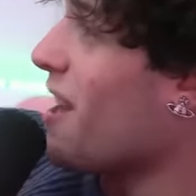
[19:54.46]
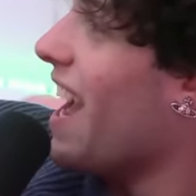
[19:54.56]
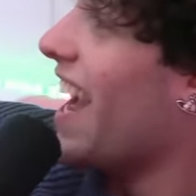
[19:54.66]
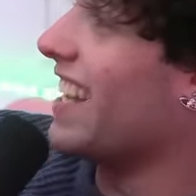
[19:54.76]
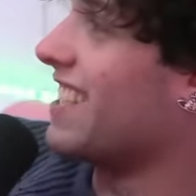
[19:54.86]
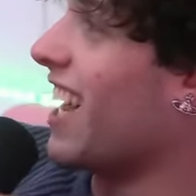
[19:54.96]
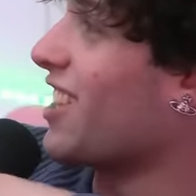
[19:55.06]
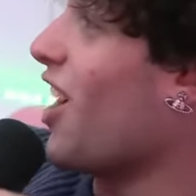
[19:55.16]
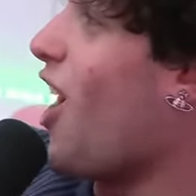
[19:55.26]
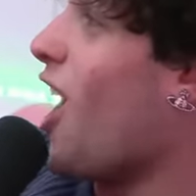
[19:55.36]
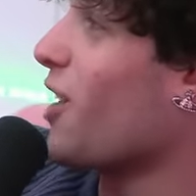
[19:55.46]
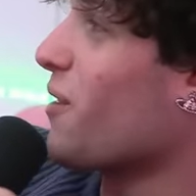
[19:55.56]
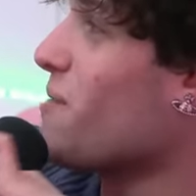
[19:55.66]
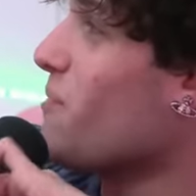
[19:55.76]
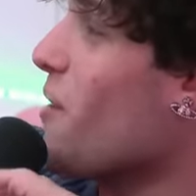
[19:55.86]
it's like the
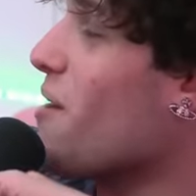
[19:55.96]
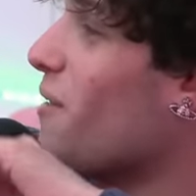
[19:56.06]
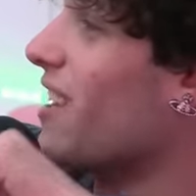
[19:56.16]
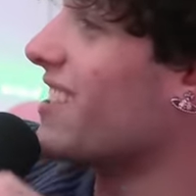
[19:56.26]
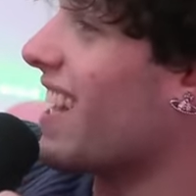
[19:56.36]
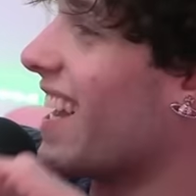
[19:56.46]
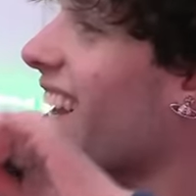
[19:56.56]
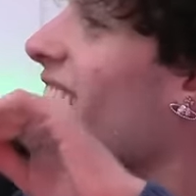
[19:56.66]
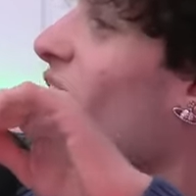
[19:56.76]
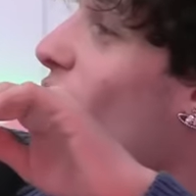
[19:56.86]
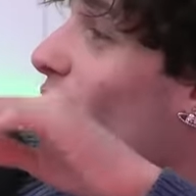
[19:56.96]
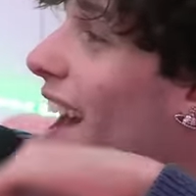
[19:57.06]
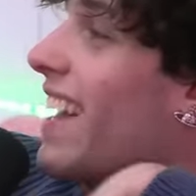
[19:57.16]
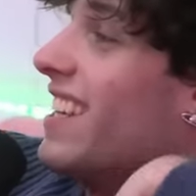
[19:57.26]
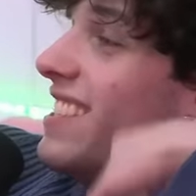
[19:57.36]
awkward point where it's like,
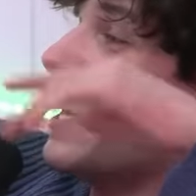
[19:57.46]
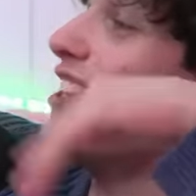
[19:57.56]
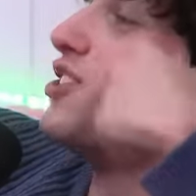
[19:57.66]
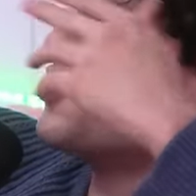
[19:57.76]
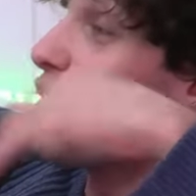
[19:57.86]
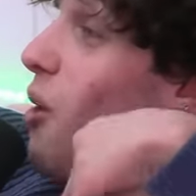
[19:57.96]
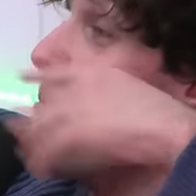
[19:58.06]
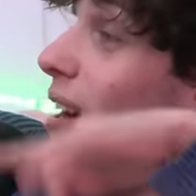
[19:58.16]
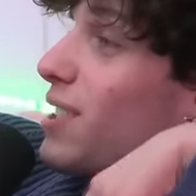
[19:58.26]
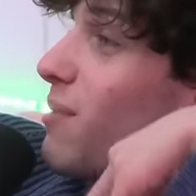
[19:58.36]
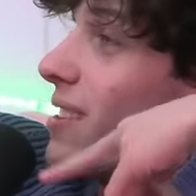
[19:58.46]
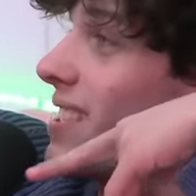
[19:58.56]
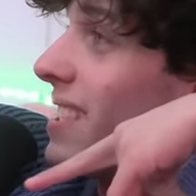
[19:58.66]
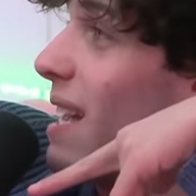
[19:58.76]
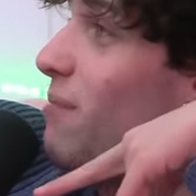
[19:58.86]
okay, he said so much about the
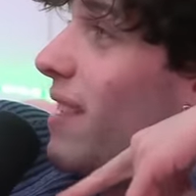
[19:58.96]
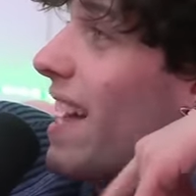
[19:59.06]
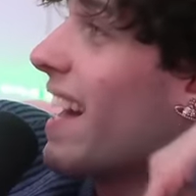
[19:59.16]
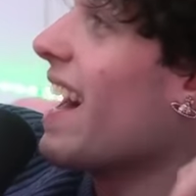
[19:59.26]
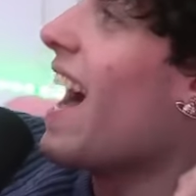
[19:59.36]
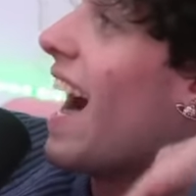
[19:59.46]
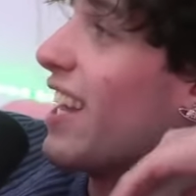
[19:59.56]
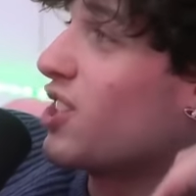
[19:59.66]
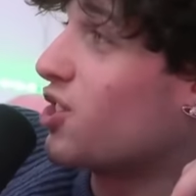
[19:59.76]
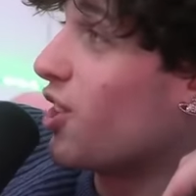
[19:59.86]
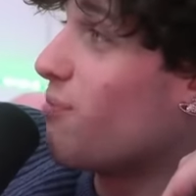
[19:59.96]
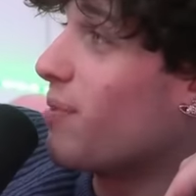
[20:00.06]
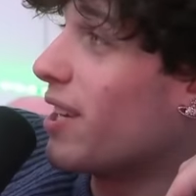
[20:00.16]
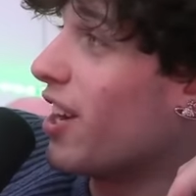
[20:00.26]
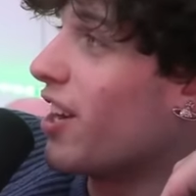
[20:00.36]
same thing. I should
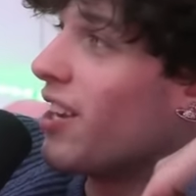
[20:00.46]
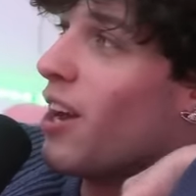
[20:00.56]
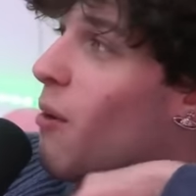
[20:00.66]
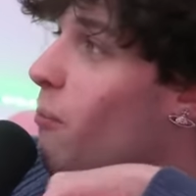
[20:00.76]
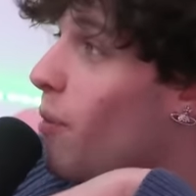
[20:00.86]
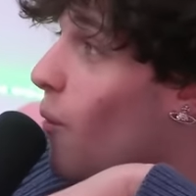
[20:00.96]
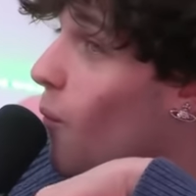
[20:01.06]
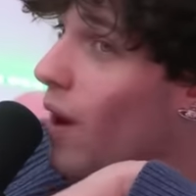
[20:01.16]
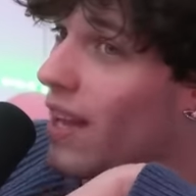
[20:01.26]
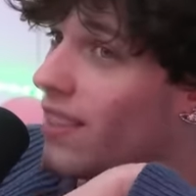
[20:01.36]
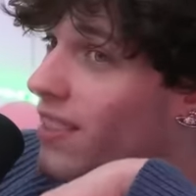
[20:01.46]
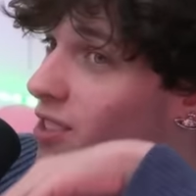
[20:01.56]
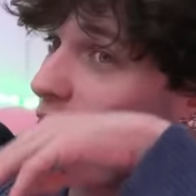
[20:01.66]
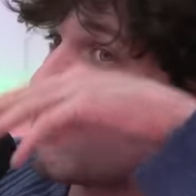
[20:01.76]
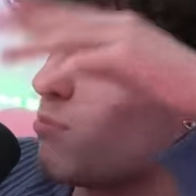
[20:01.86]
be good, but wait,
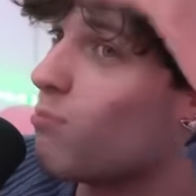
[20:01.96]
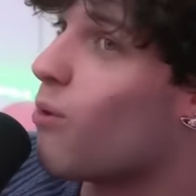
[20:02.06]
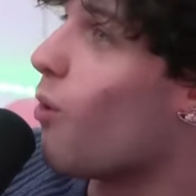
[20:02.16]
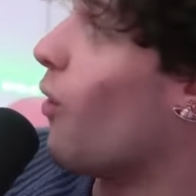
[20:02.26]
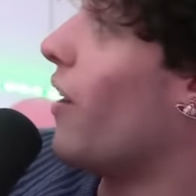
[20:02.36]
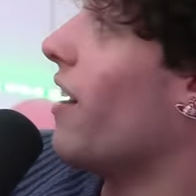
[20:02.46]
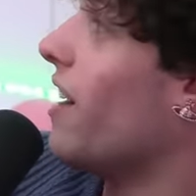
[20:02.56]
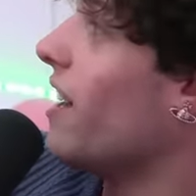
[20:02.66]
there's more.